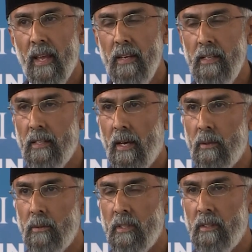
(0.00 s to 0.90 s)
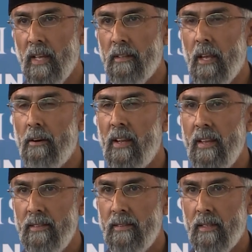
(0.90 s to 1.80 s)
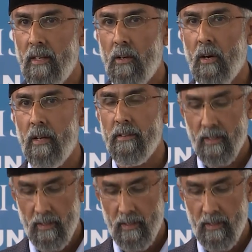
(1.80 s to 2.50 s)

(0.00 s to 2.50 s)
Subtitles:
any doubt that there is a God.